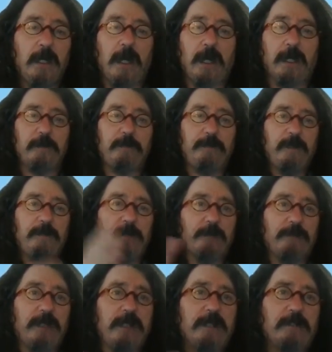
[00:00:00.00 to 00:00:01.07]
Other people
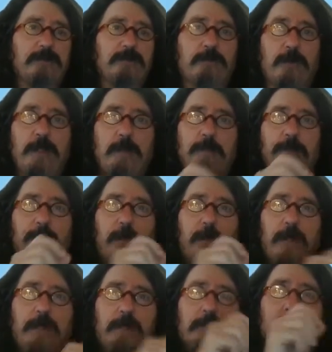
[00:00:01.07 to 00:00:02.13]
think it's
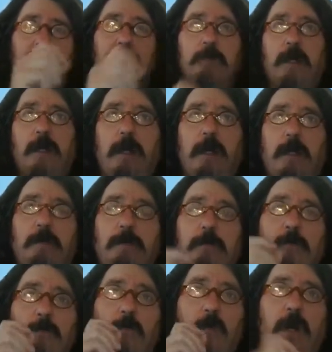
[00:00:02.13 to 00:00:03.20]

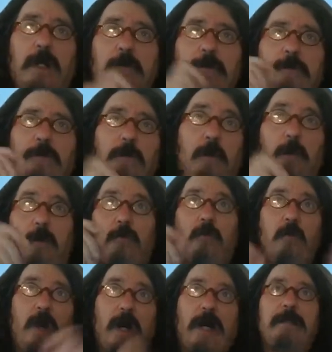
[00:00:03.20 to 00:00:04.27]

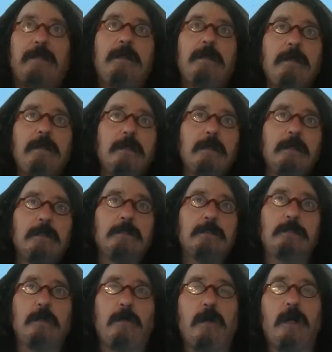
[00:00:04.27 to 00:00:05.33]
3.141,
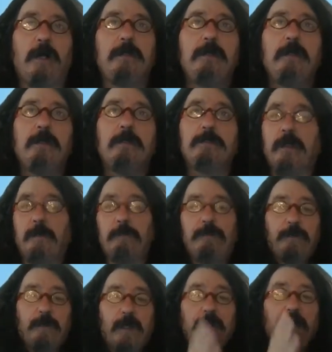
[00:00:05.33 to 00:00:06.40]
so on.
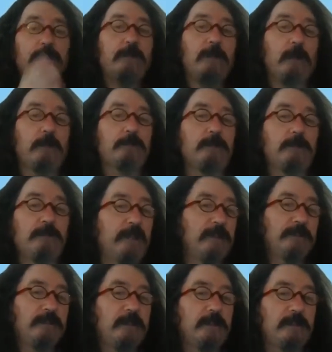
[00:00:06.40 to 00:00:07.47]
Another culture
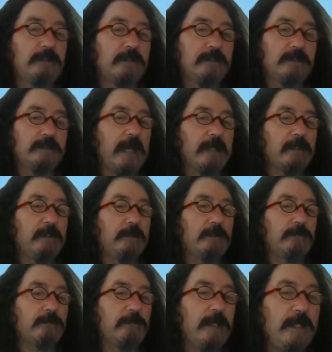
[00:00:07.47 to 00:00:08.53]
thinks that it's exactly
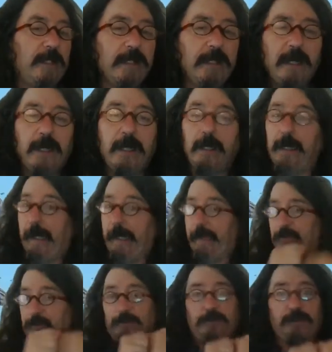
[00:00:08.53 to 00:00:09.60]
3.
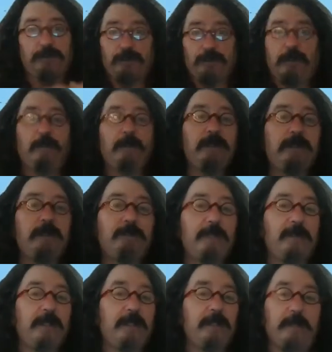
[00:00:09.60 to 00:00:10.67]
It's just going to be
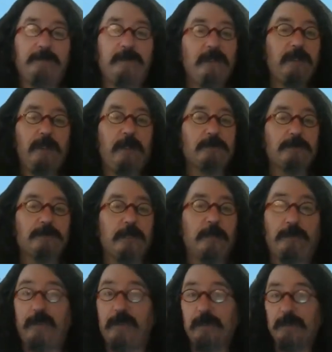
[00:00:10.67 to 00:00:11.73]
different in every culture,
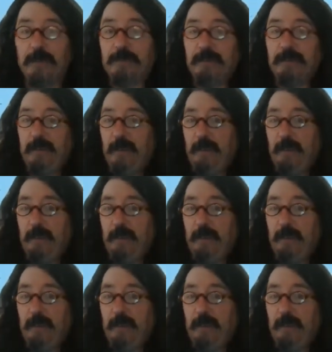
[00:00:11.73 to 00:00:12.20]
because